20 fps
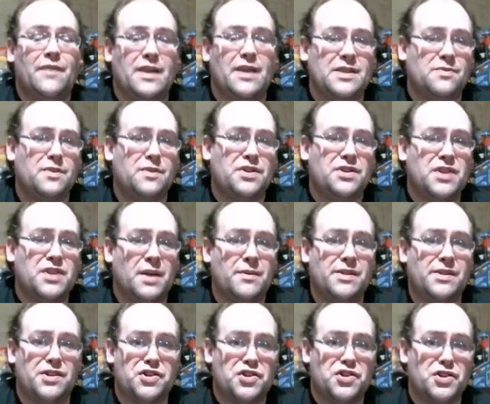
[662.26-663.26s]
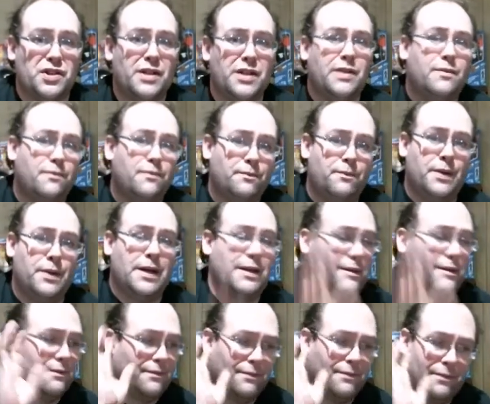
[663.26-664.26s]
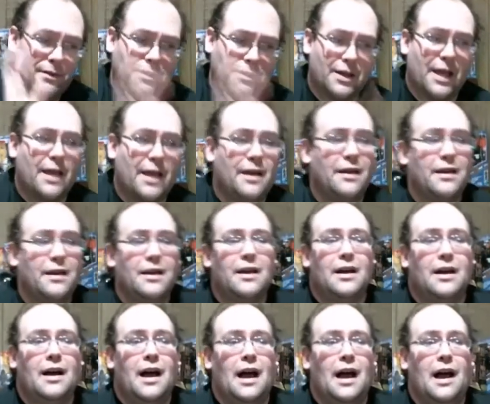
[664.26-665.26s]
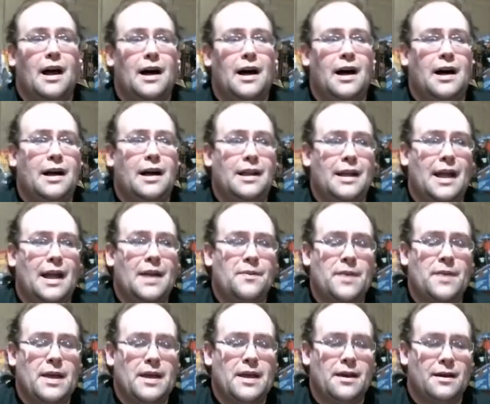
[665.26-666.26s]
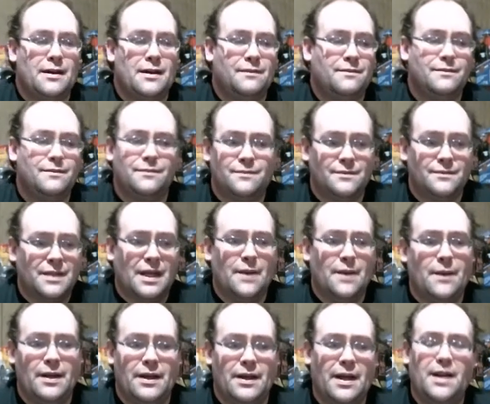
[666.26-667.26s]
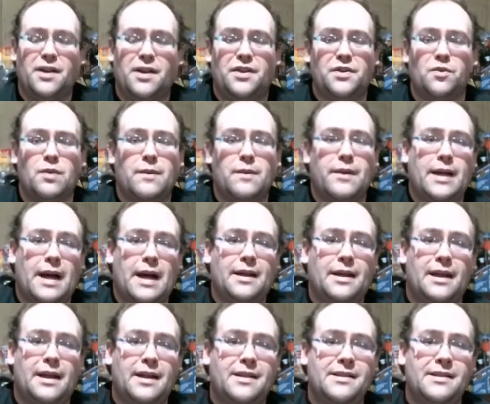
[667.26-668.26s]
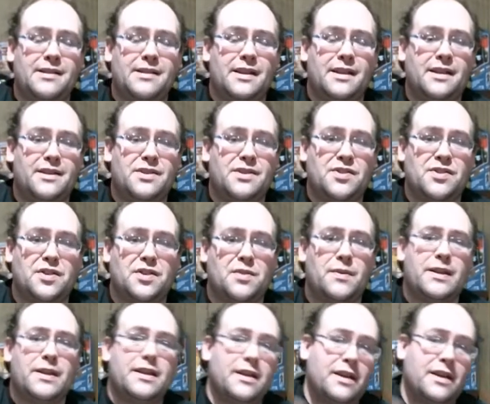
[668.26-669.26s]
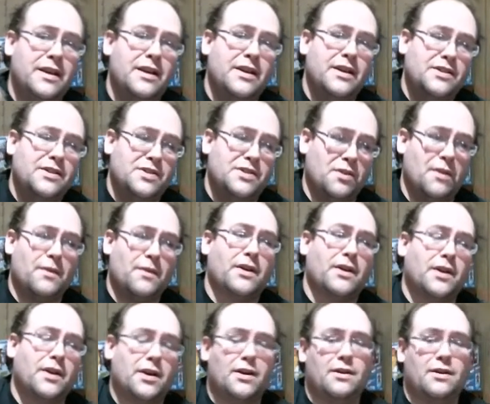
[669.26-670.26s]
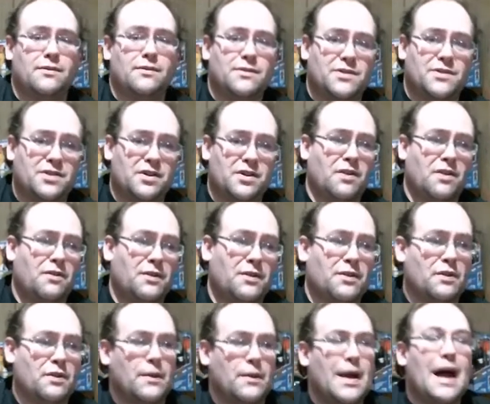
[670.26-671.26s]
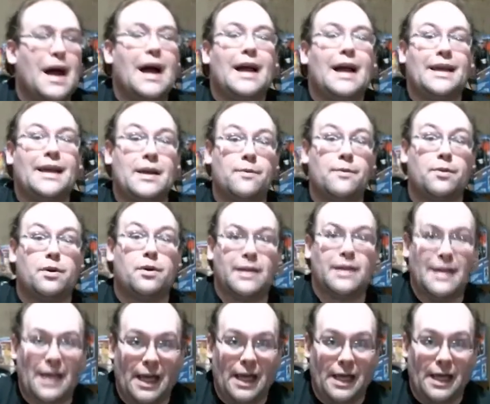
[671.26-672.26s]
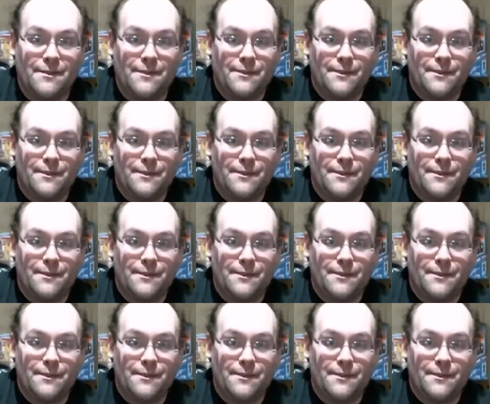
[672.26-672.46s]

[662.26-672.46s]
as much time as I should, but okay. Uh, a lot of people, um, I got about nine other women I'd like to see in this tournament, so I'm going to go start going through them. Kimber Lee,